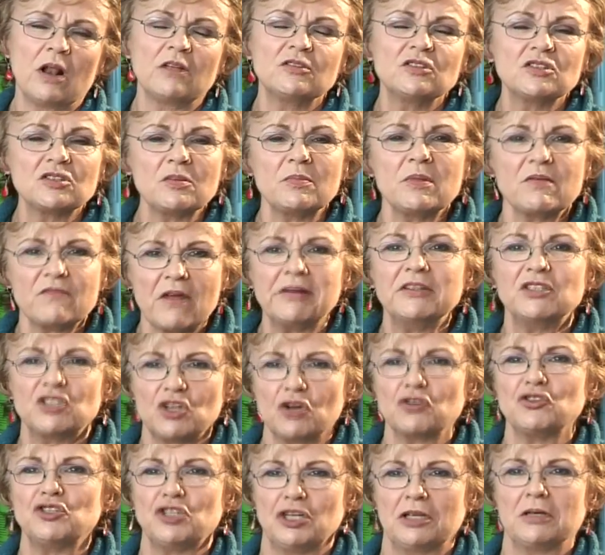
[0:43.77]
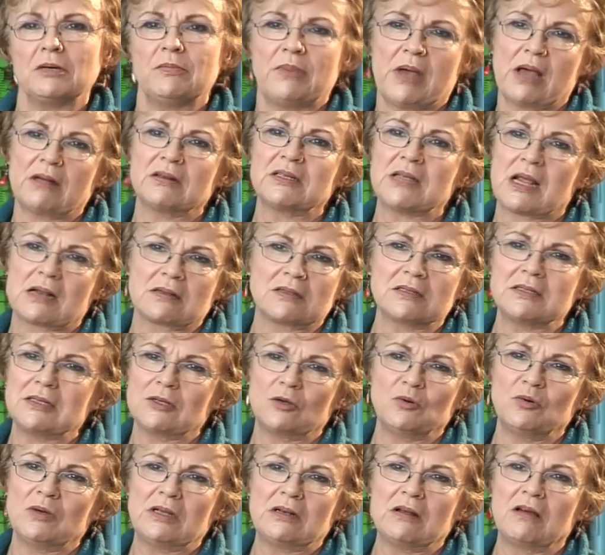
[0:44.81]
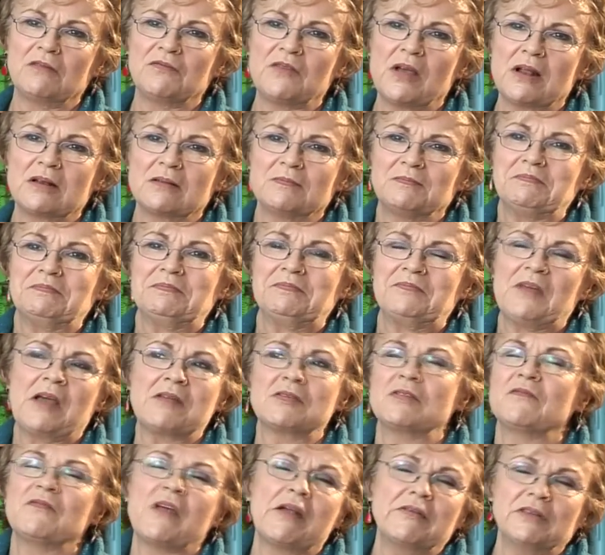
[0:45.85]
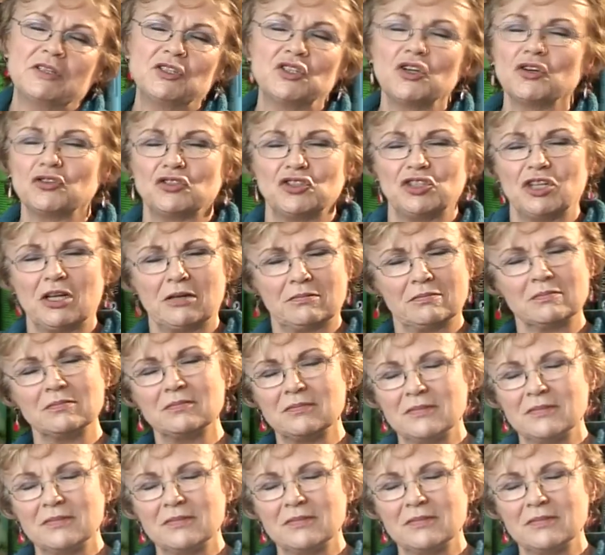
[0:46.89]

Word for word: Oh, there's something very touching about Dancing Queen. I found, found it very touching.